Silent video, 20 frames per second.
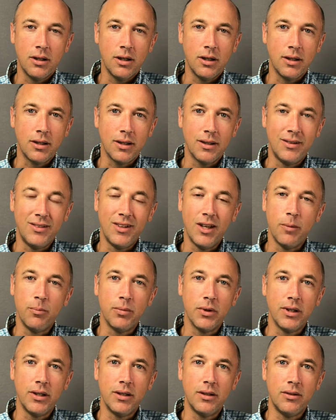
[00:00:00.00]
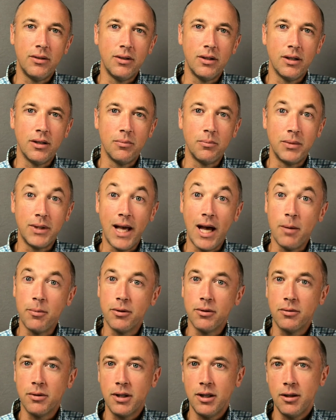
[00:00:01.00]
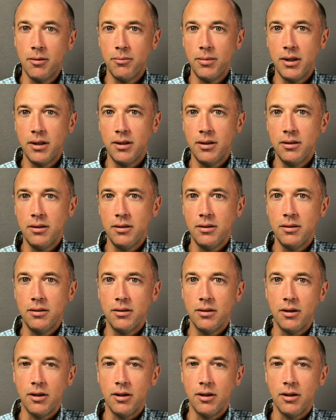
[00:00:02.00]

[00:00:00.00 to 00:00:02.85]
like a template capital campaign.